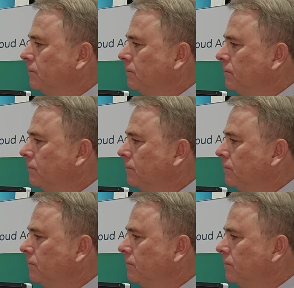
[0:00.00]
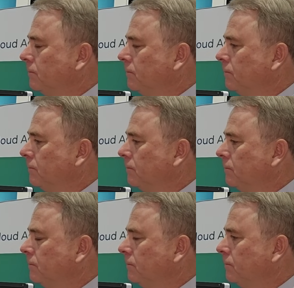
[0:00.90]

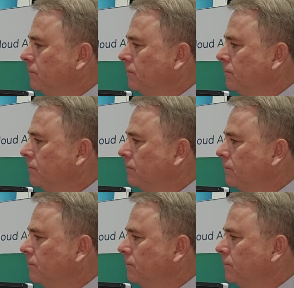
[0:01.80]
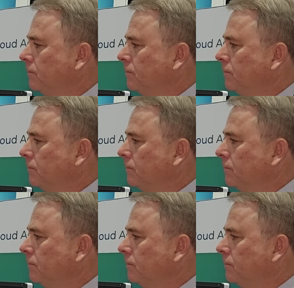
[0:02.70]

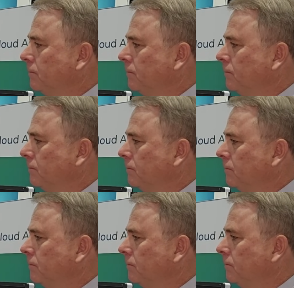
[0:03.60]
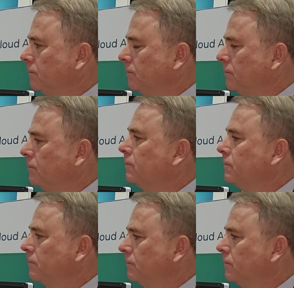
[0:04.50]

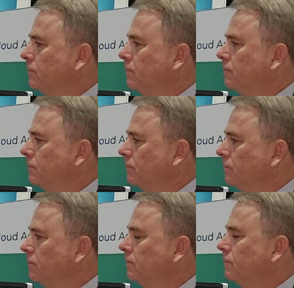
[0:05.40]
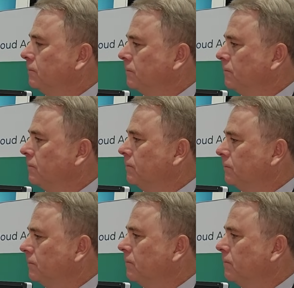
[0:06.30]
No words are spoken by the person on screen.